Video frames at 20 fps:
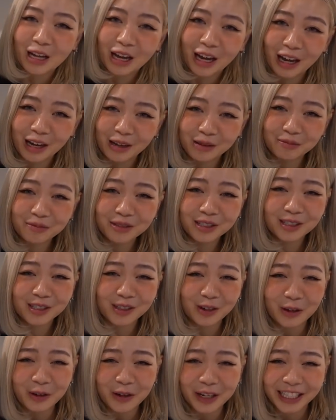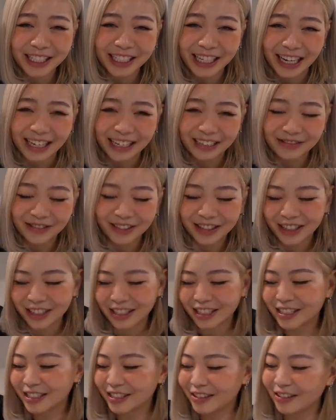I'm so excited for
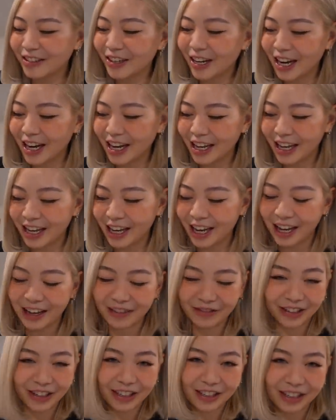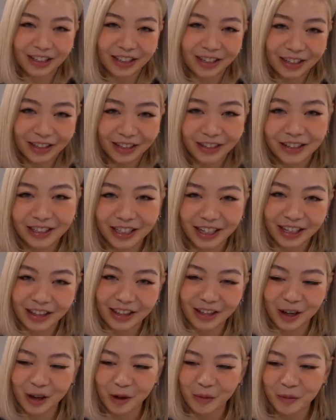these, so I haven't looked at
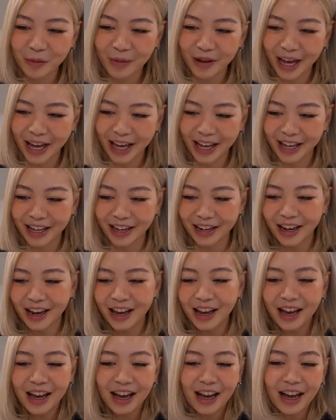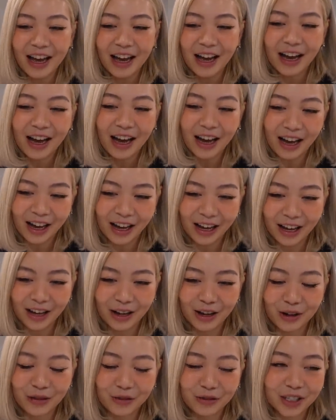them, and
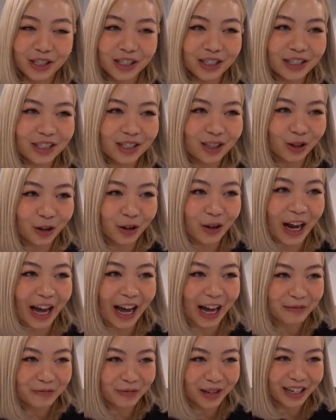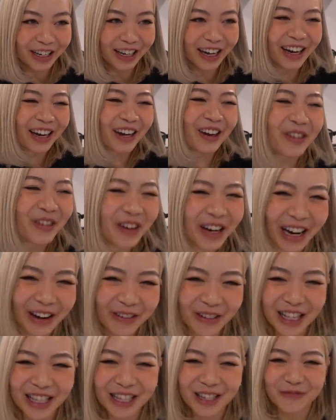I was just so happy when I
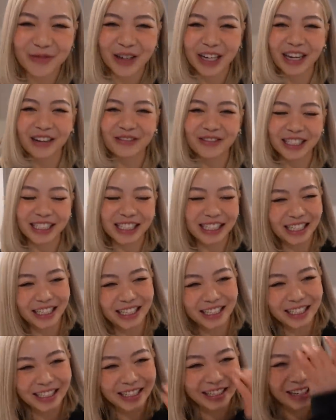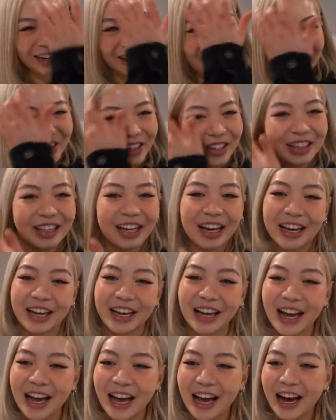went to pick up the sneakers, and I feel
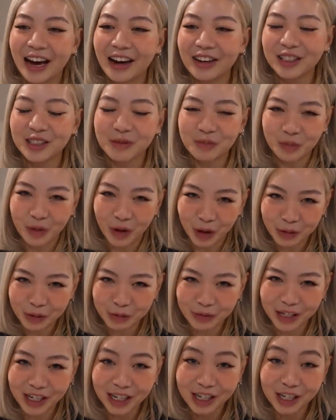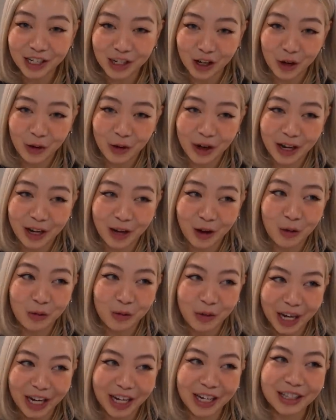like I was probably showing
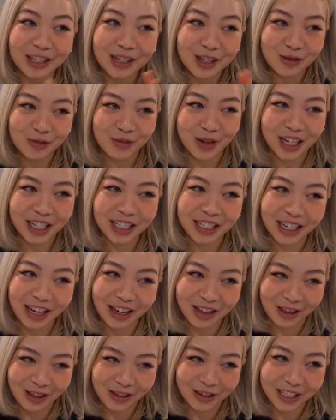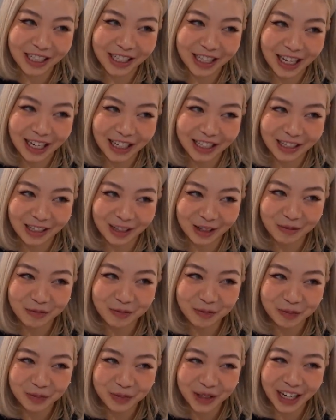way too much
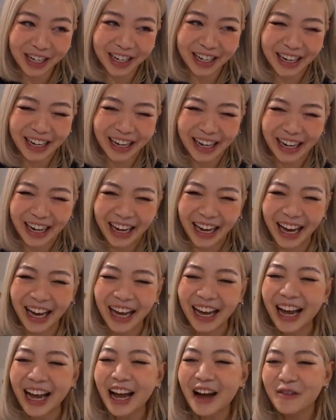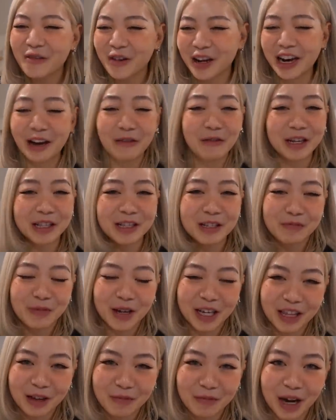enthusiasm. Yeah. When I went to
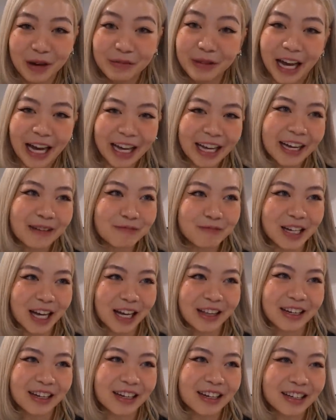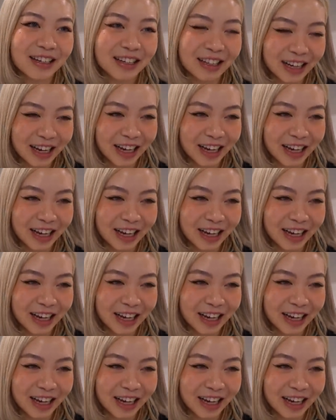pick them up, like, I kept telling the